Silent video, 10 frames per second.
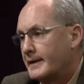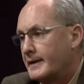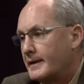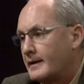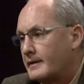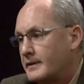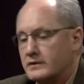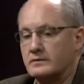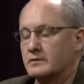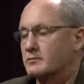
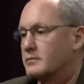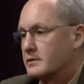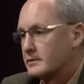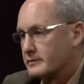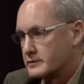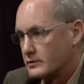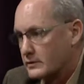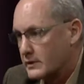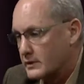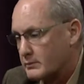your
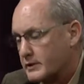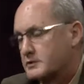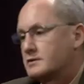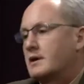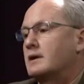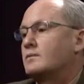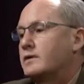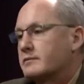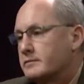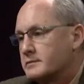children get their picture taken with
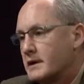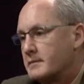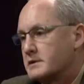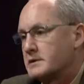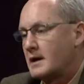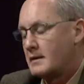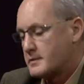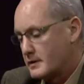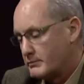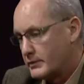them from time to time.
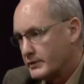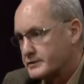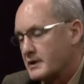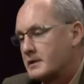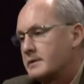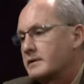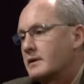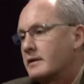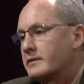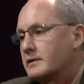You get bills signed by the
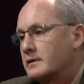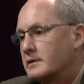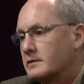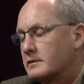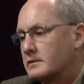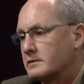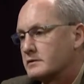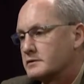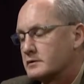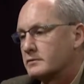governor, and
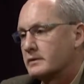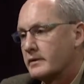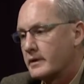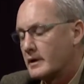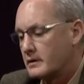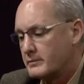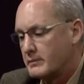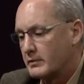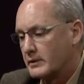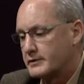your children are there, and
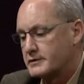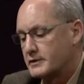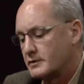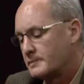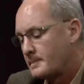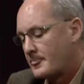people close to you.